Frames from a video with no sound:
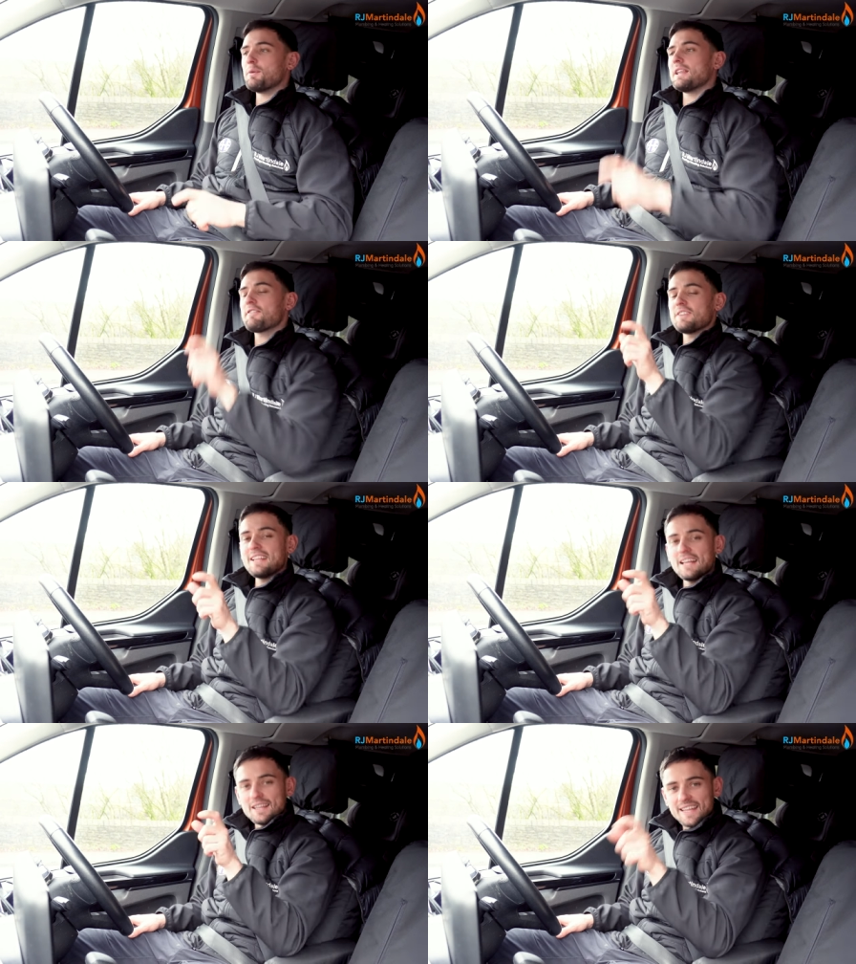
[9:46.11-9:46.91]
We left a
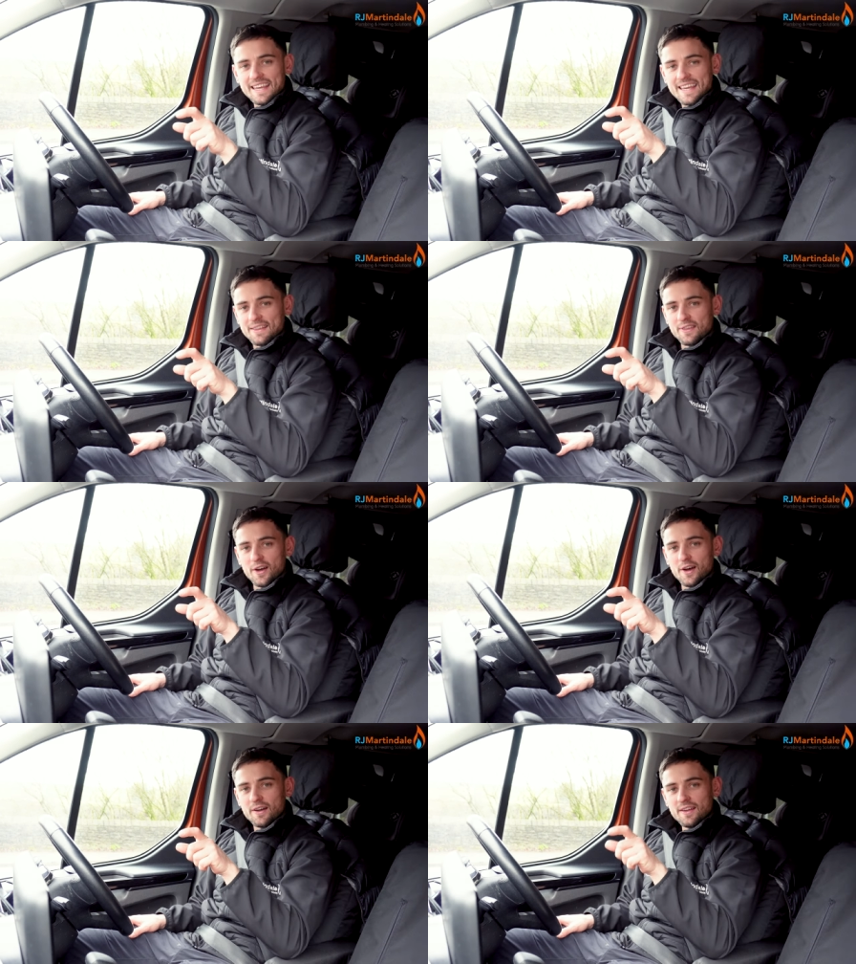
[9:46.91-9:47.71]
little link in
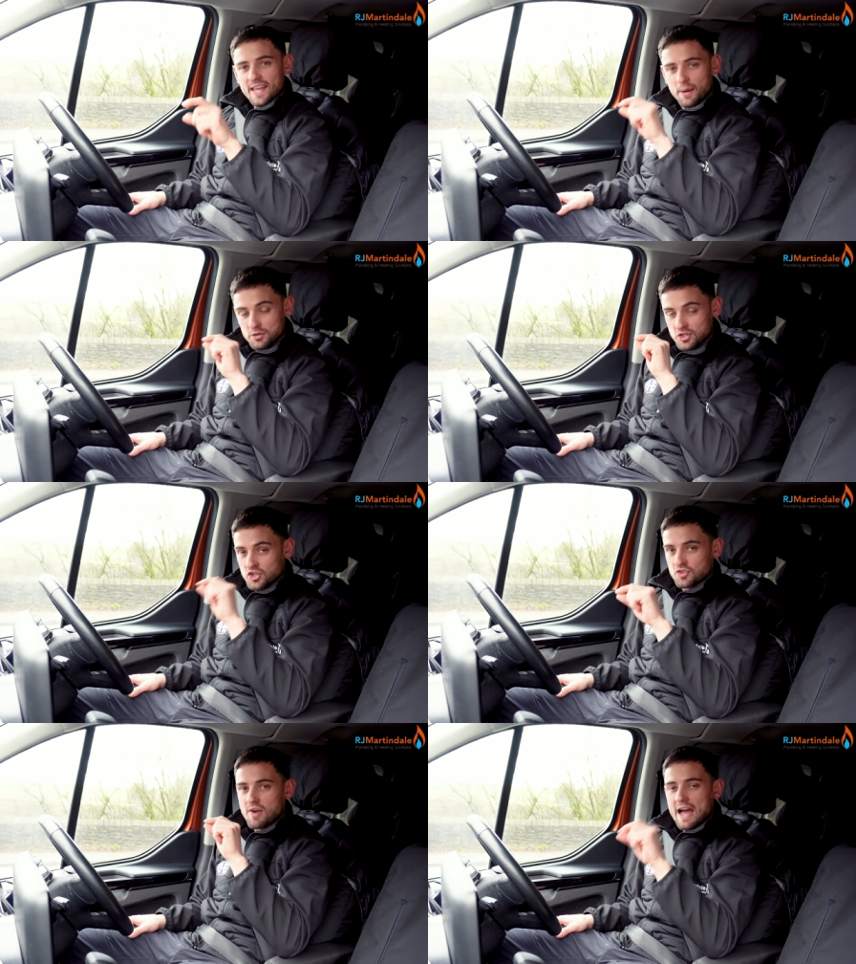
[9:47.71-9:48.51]
there, it was a
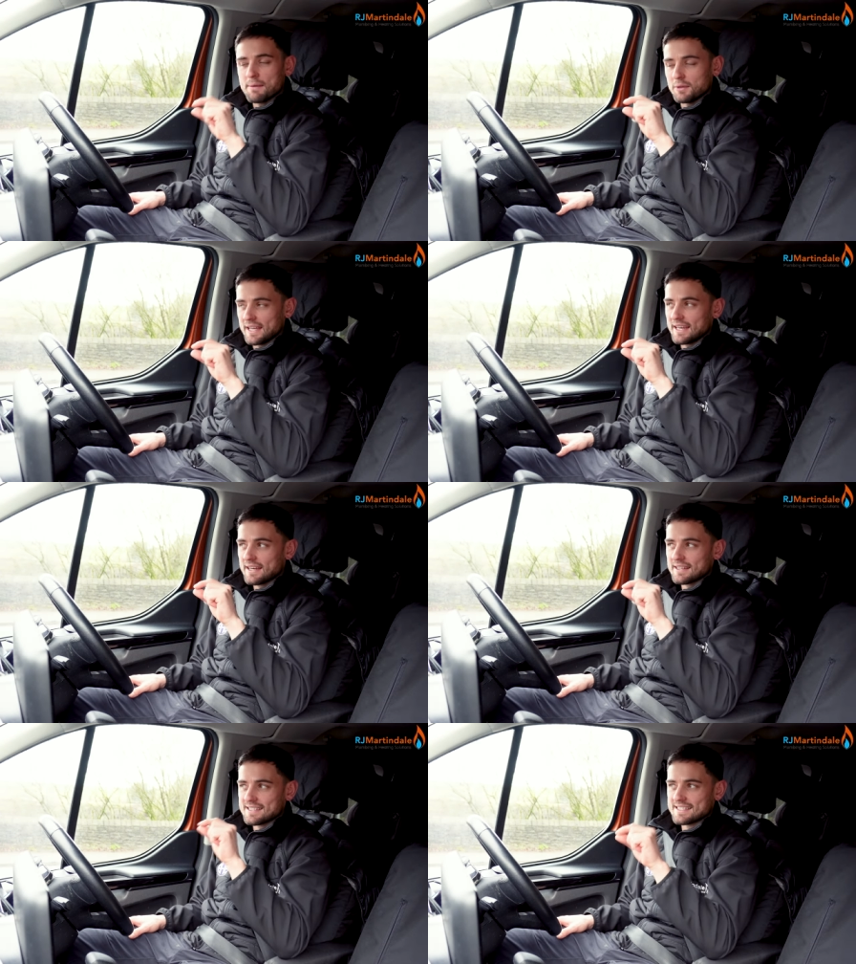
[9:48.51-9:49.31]
Stripe
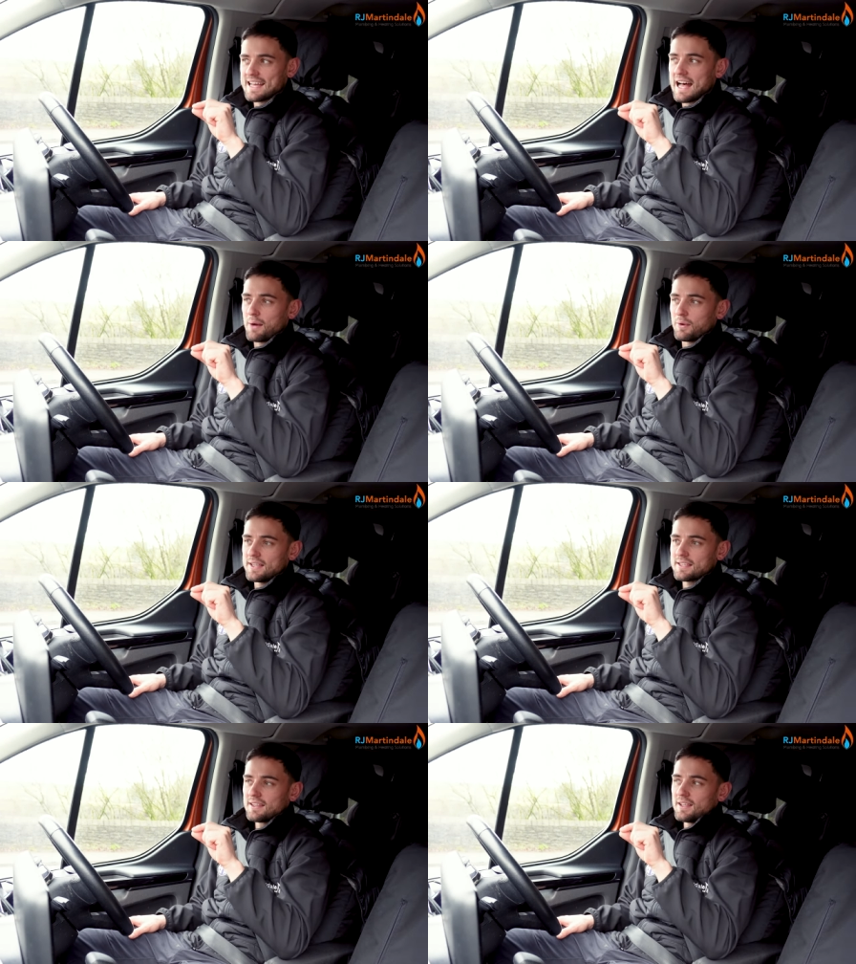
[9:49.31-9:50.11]
link to start
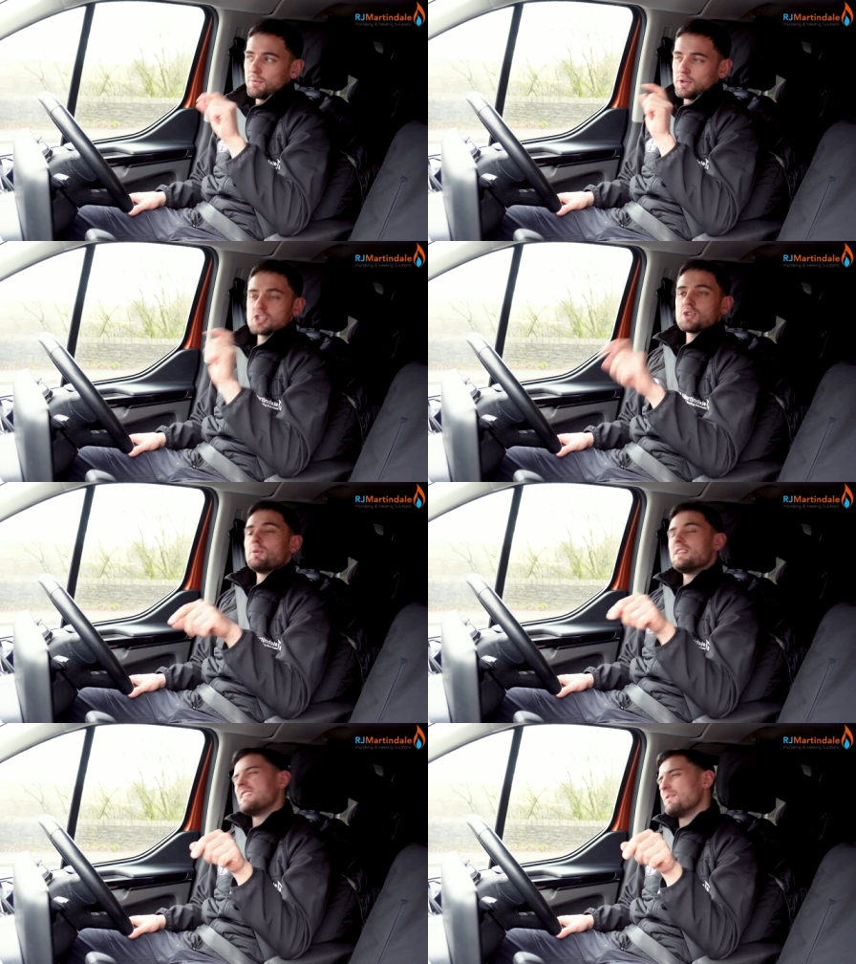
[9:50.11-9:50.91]
with,
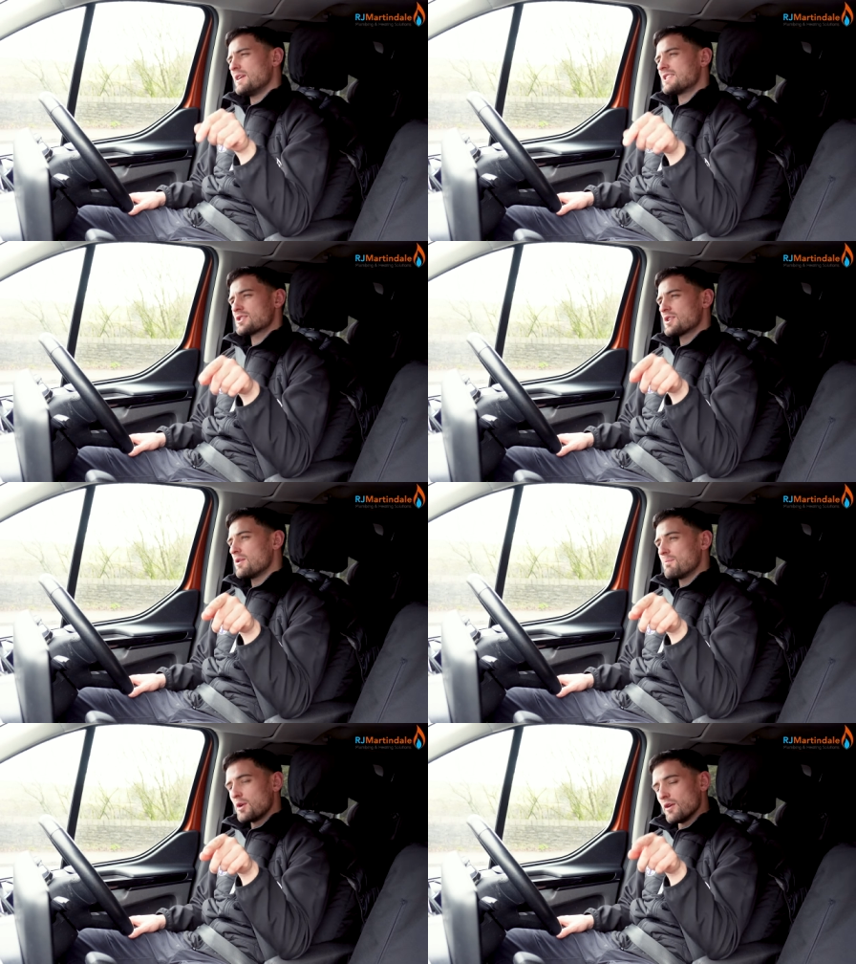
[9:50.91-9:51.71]
we we
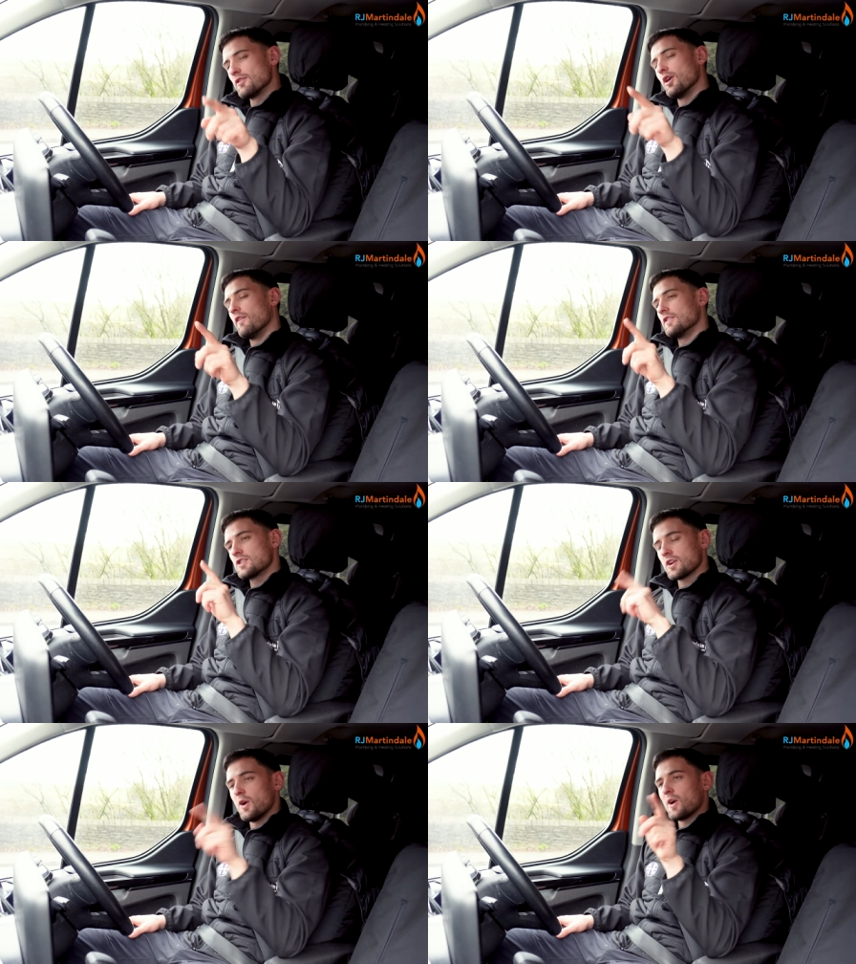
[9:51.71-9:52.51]
soon moved over
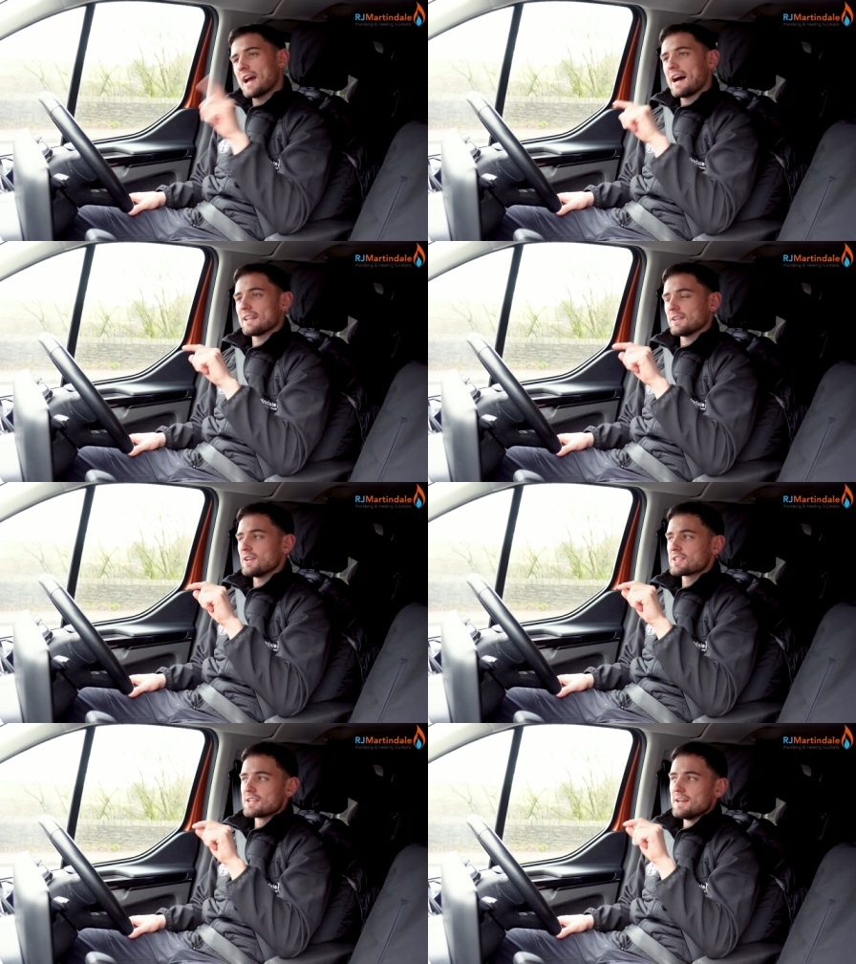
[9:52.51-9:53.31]
to
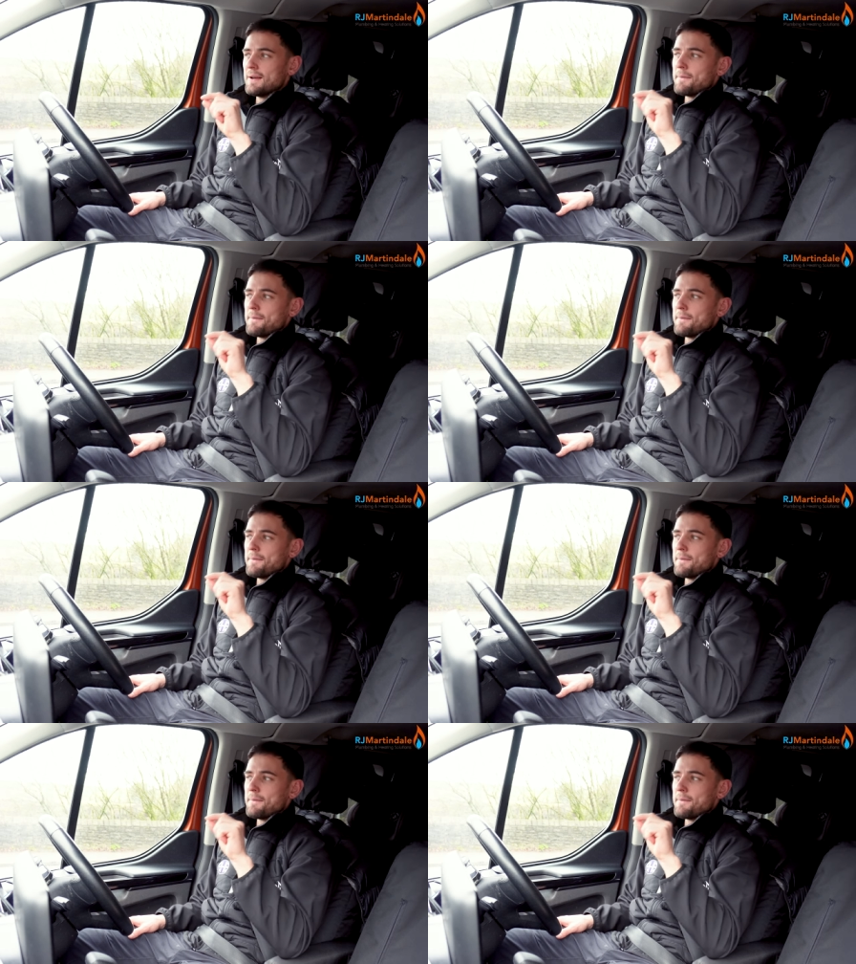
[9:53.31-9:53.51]
GoCardless,